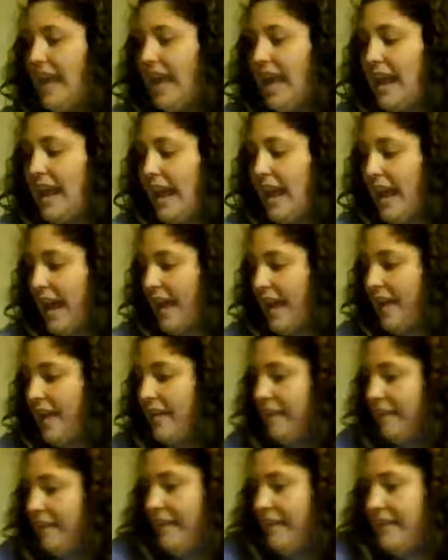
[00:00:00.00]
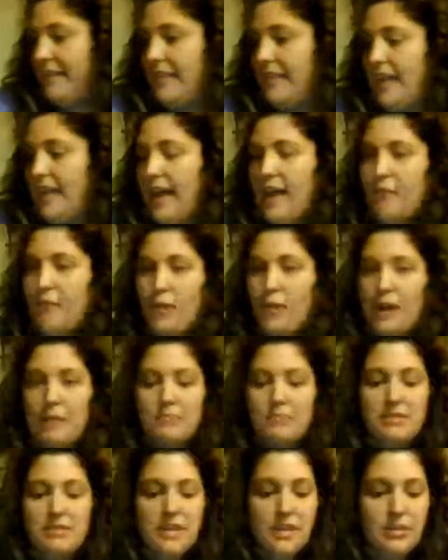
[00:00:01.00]
And when
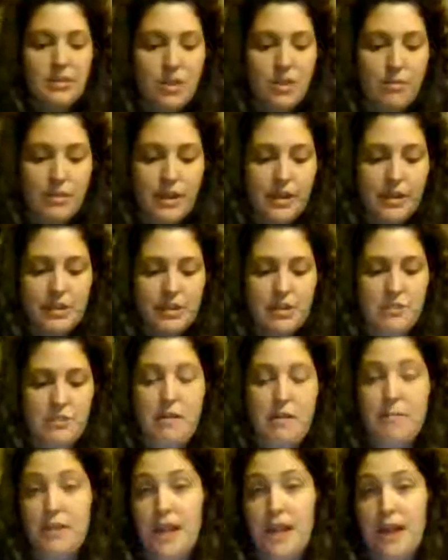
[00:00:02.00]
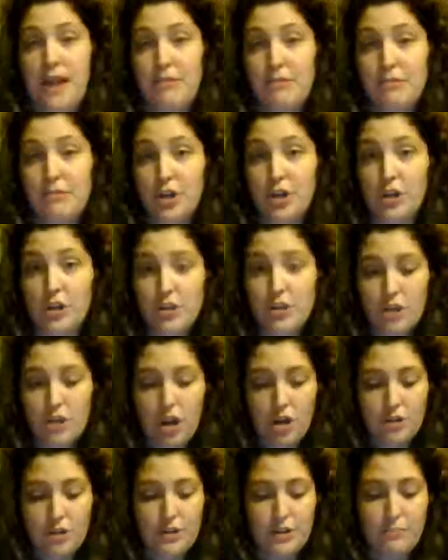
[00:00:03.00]
I'm done showing it to you, I'm going to have you turn and
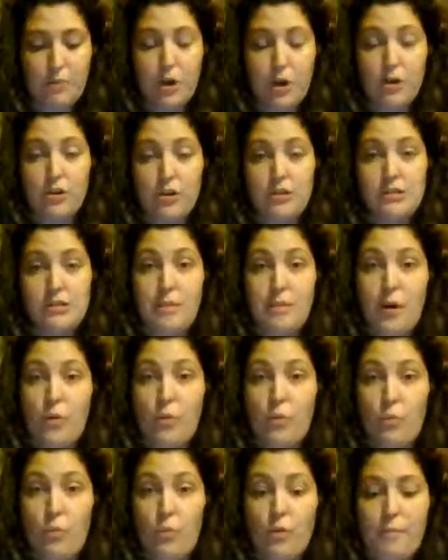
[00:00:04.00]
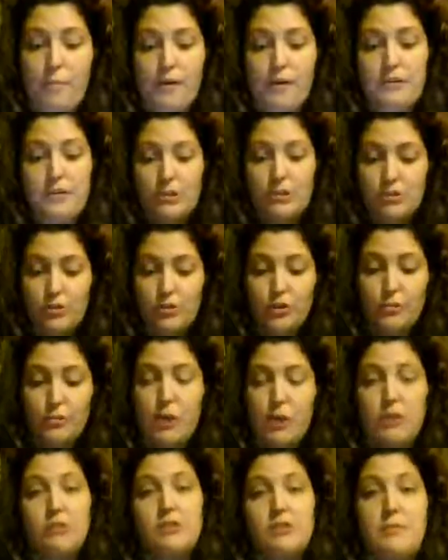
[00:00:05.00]
talk to your partners to your shoulder
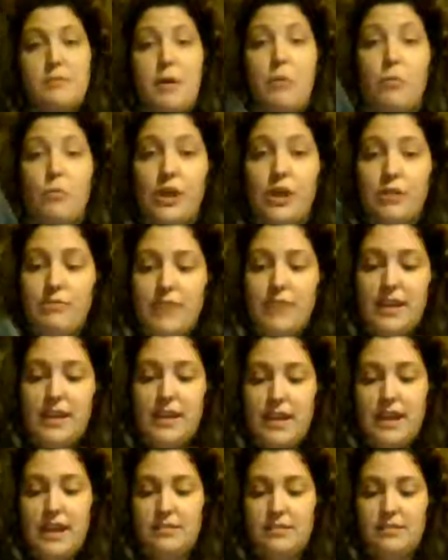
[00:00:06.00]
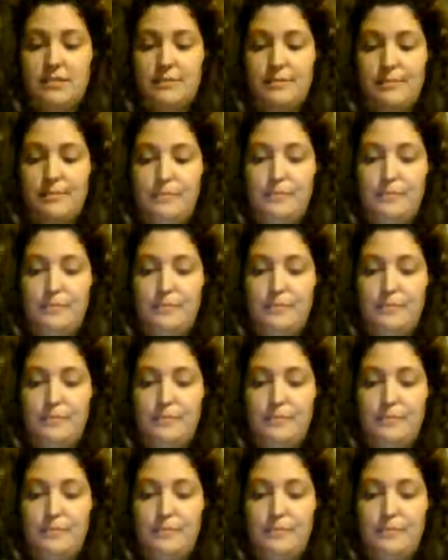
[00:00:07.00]
partners about what you think it is.